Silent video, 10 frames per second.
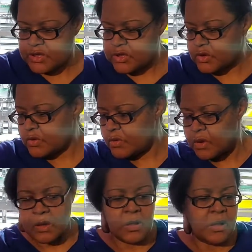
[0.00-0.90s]
to
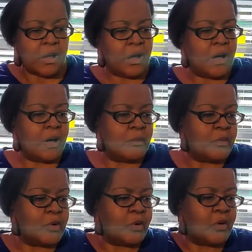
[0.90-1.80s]

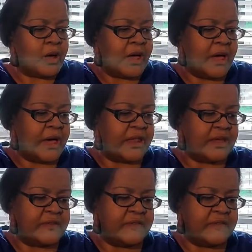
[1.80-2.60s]
go ahead and